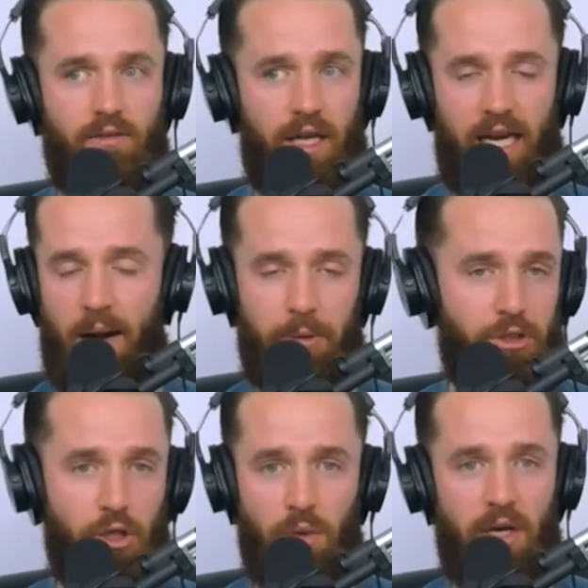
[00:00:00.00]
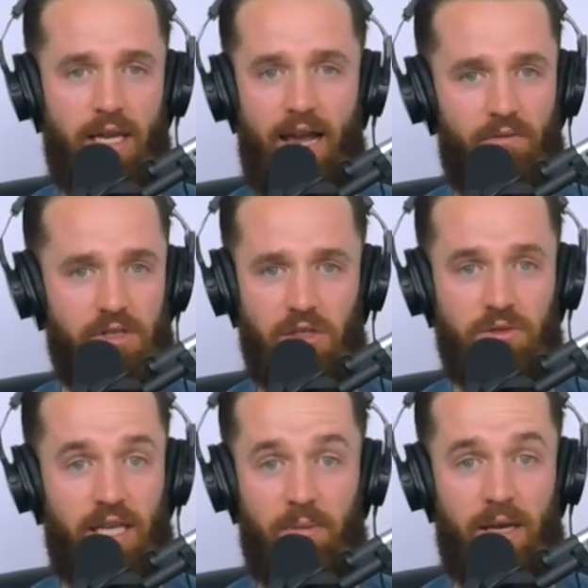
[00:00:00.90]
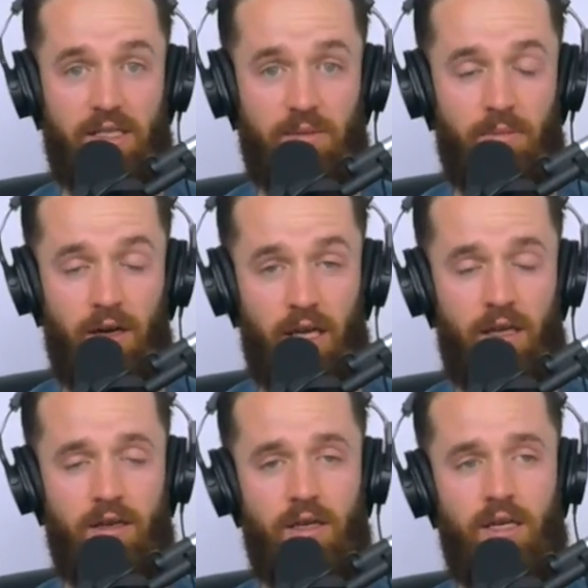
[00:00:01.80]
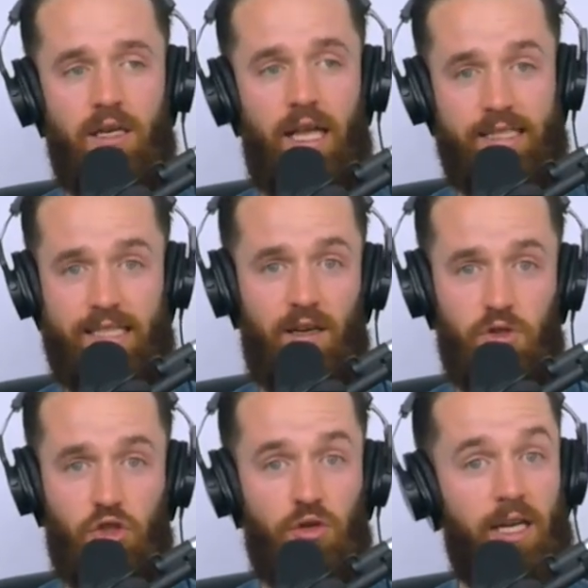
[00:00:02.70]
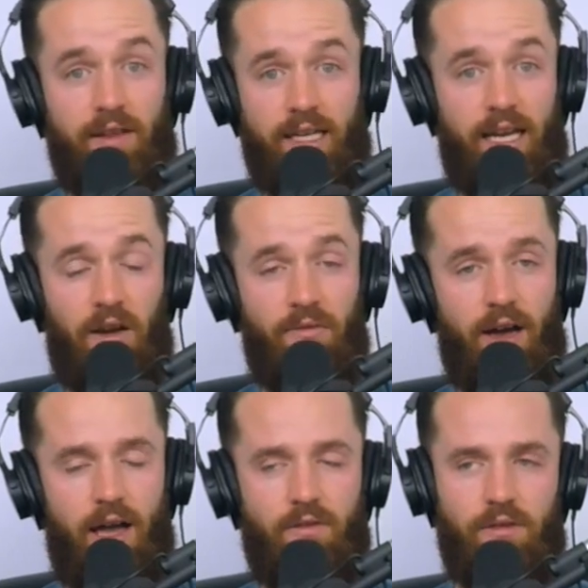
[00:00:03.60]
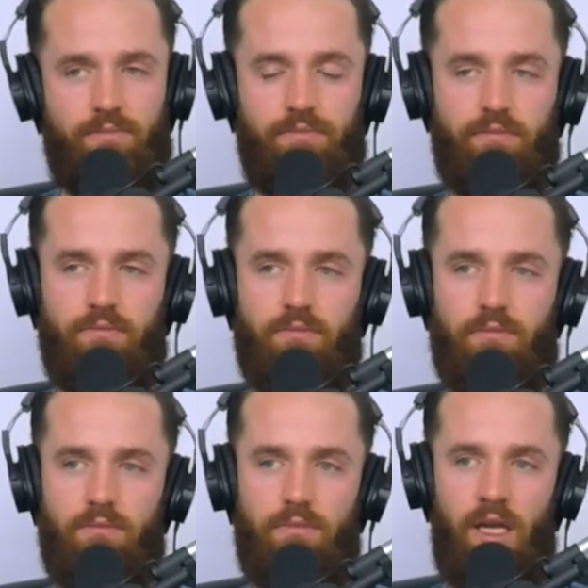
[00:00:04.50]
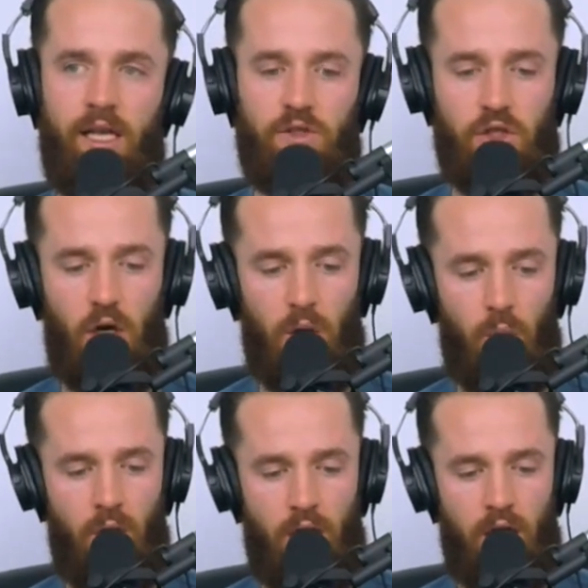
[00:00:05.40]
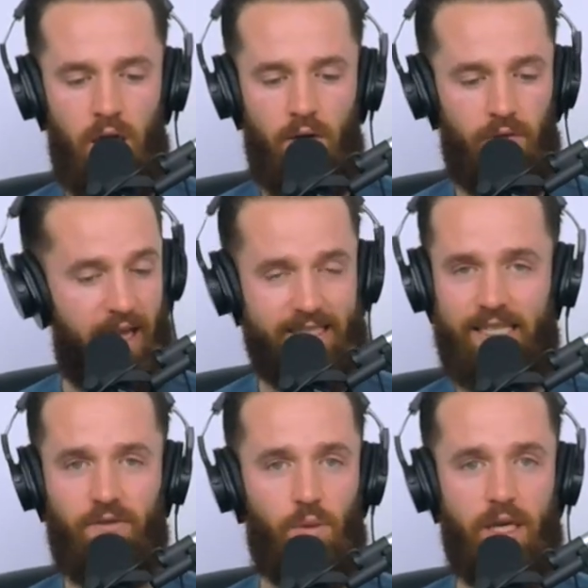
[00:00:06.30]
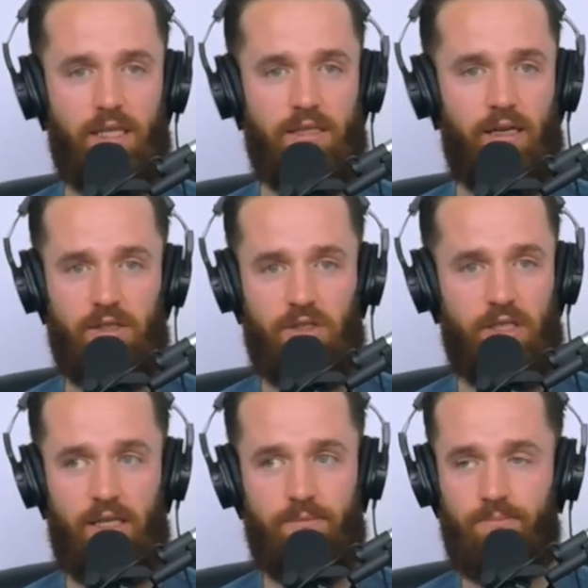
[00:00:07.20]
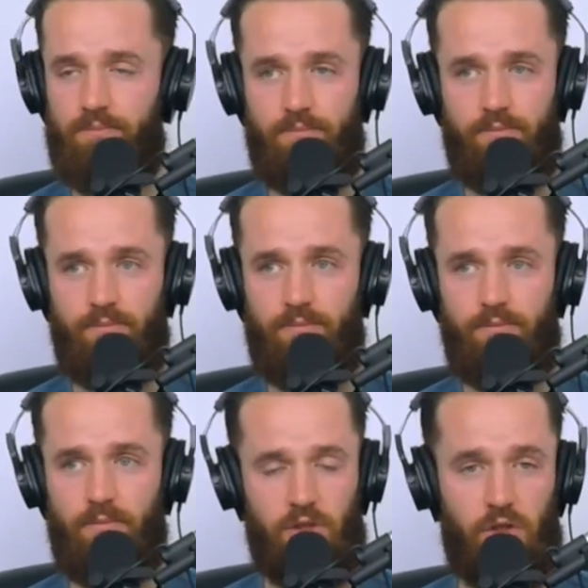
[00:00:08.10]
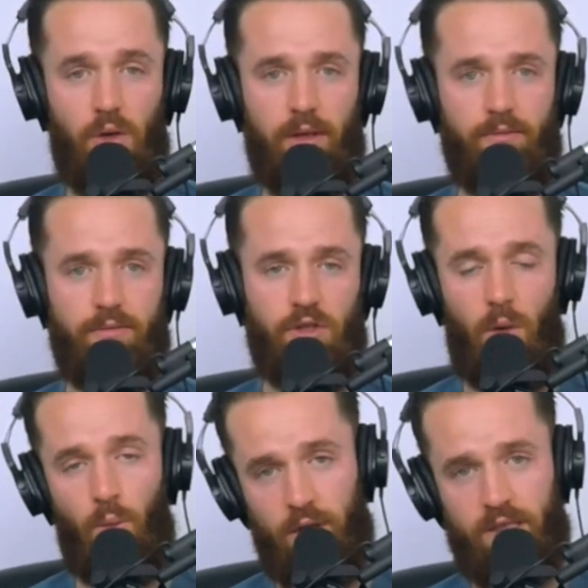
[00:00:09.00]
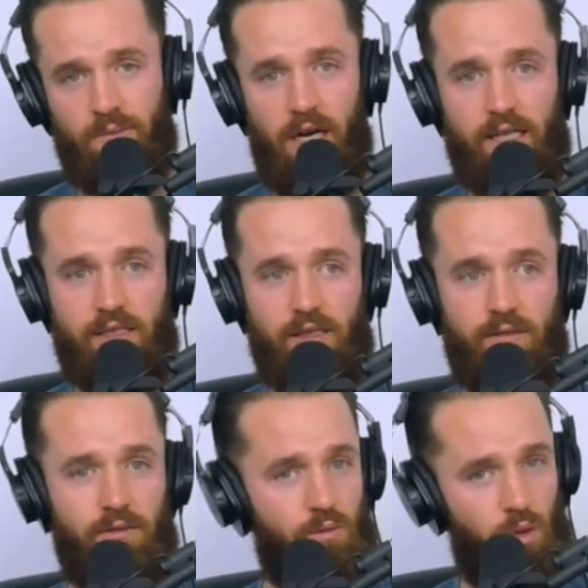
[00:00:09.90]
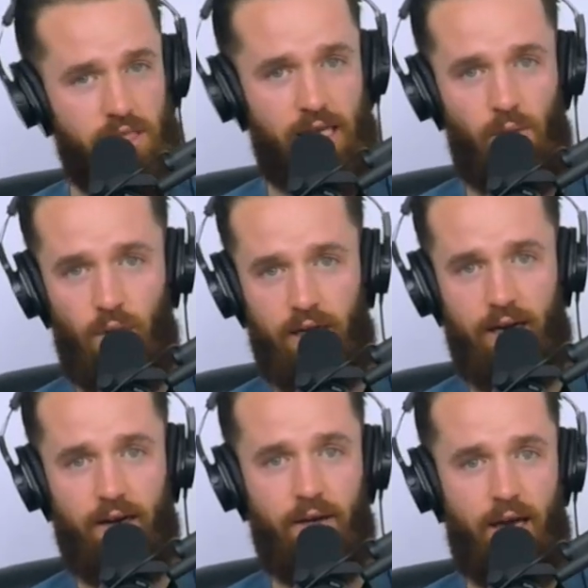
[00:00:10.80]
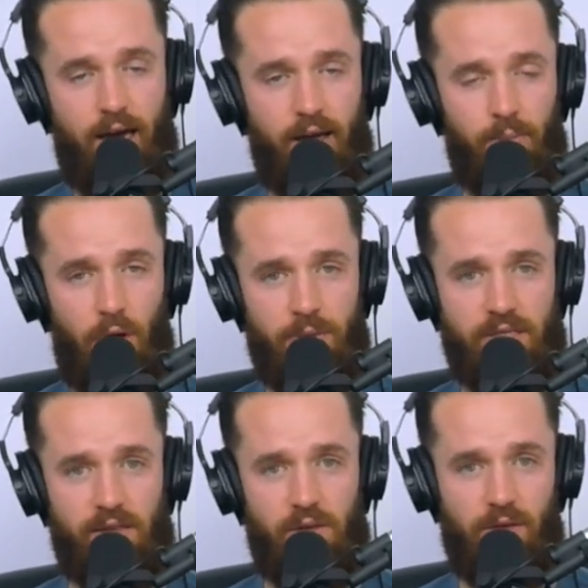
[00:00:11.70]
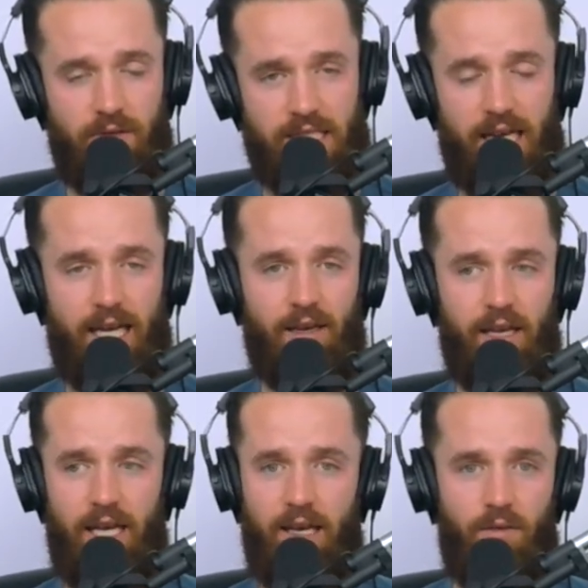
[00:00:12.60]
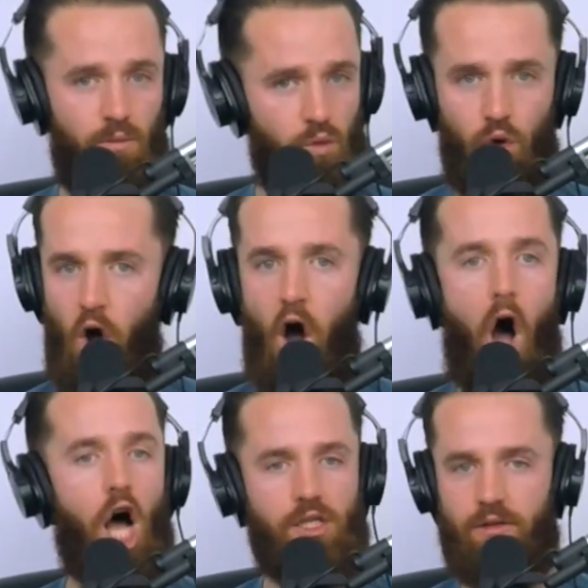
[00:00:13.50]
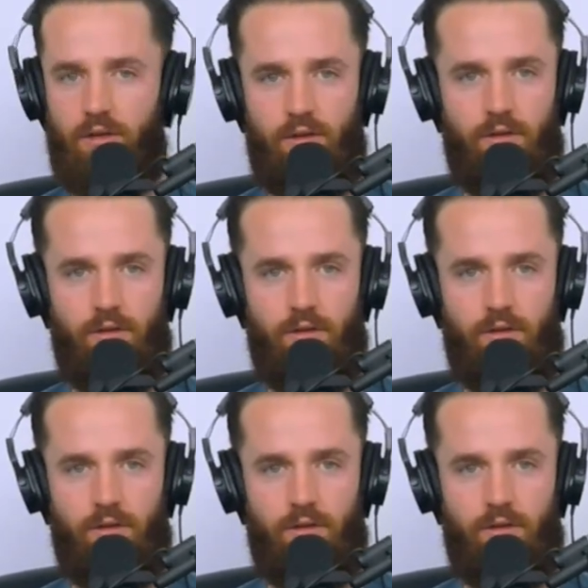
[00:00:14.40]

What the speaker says: like an opportunity every single day to make some money instead of just treating it like a 9-to-5? And so for that 7 weeks, I just said, let's do it. So I went to Boston, once again, working on Purpose in the Youth on the side, hustling,